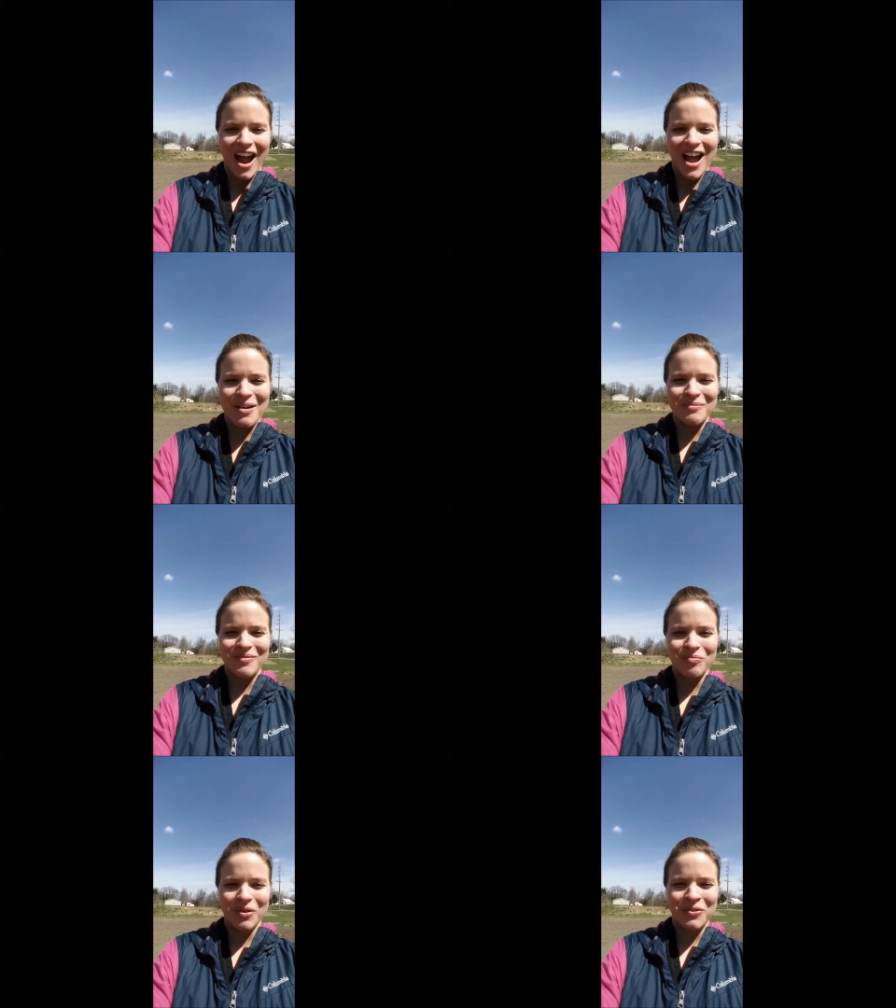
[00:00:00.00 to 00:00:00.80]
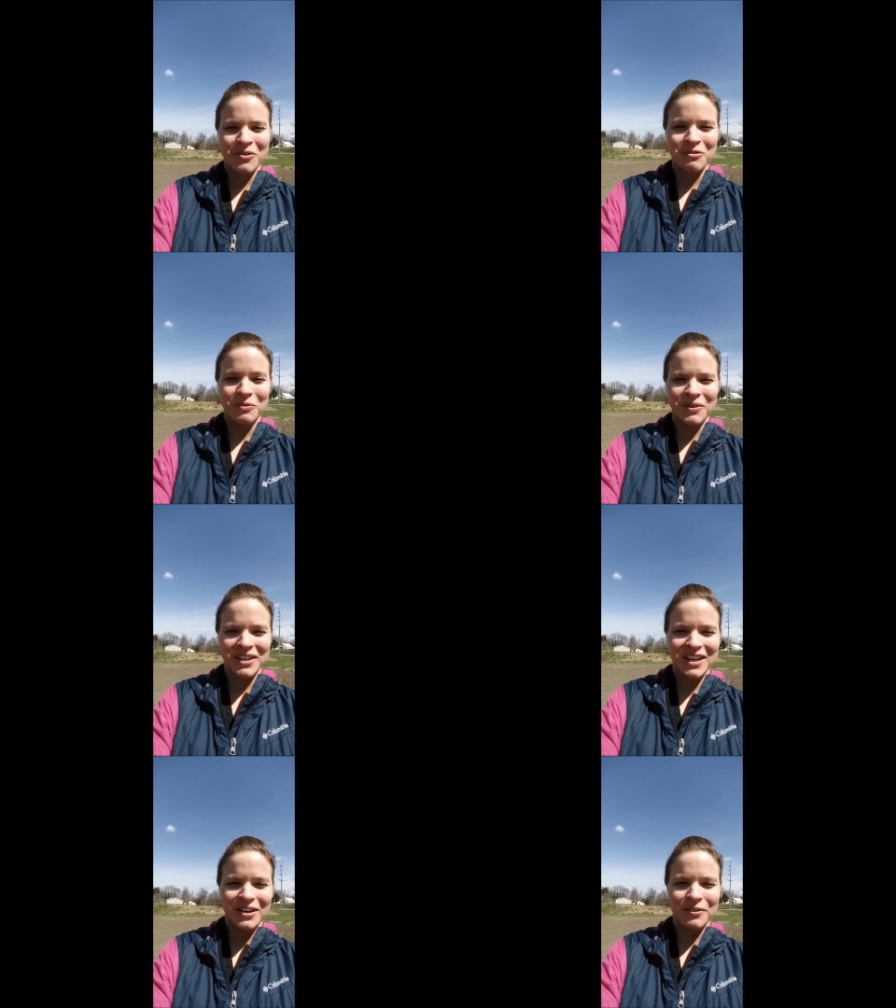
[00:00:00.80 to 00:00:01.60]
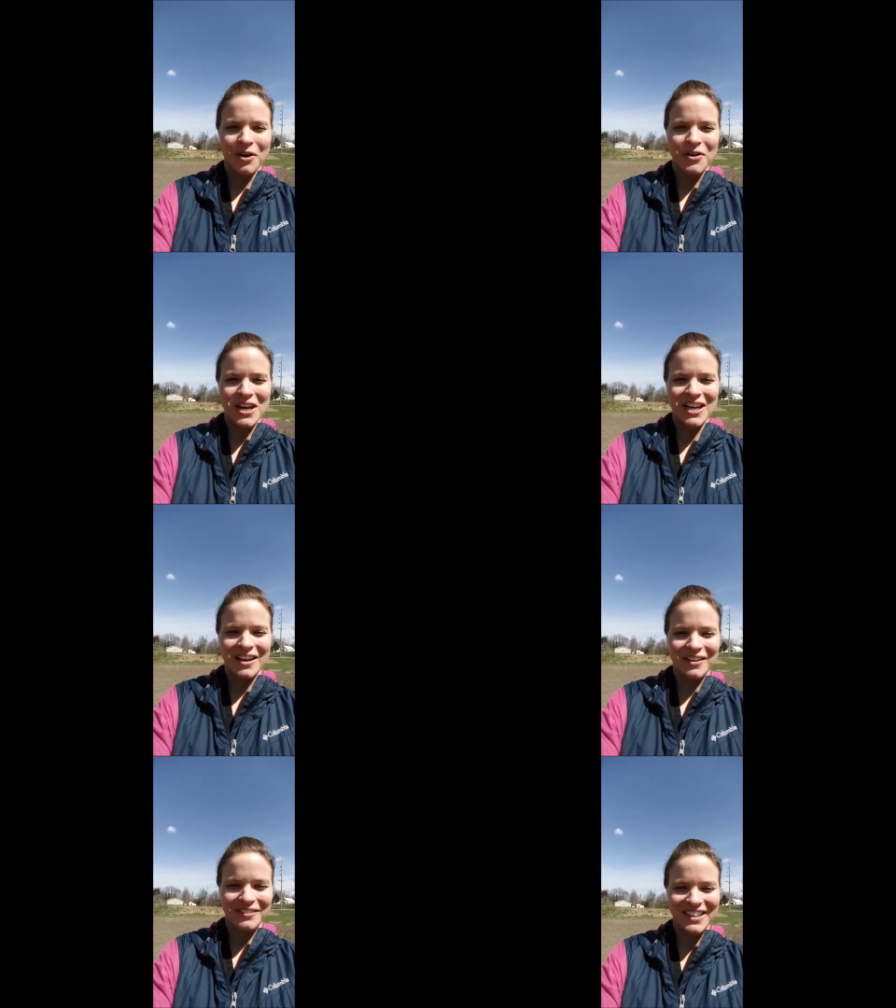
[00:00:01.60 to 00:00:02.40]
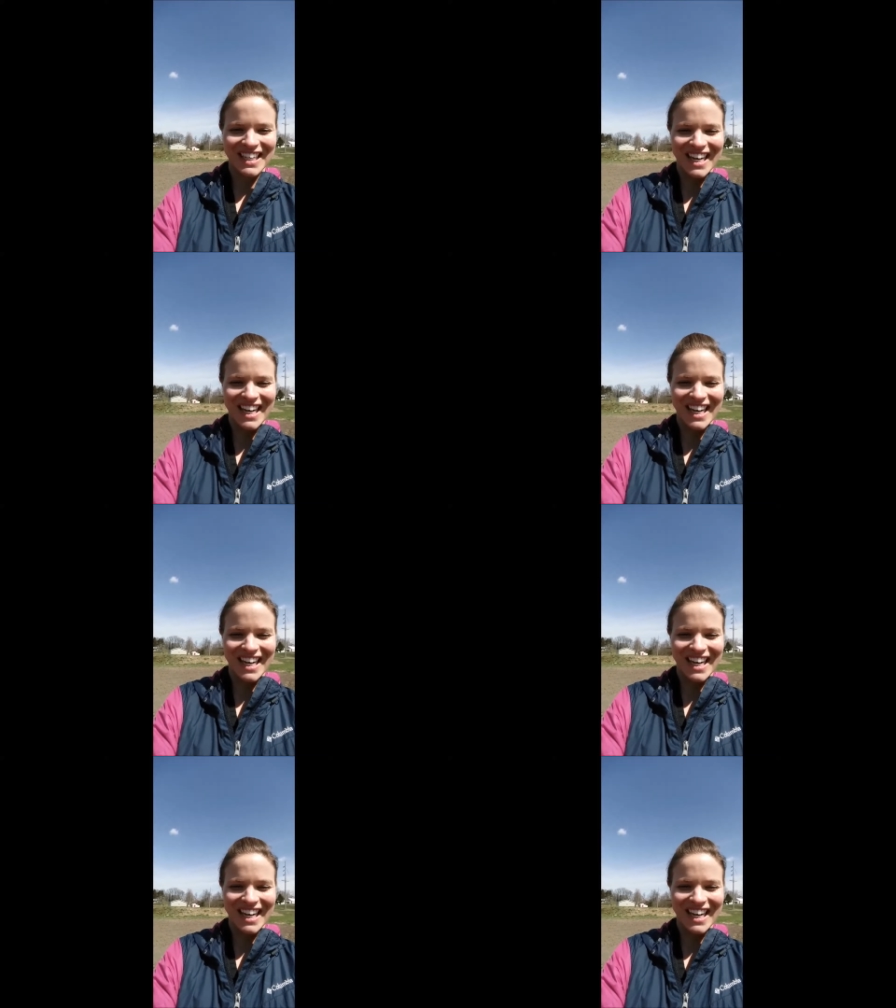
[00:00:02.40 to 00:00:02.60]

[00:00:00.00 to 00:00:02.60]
um, before we really get growing here.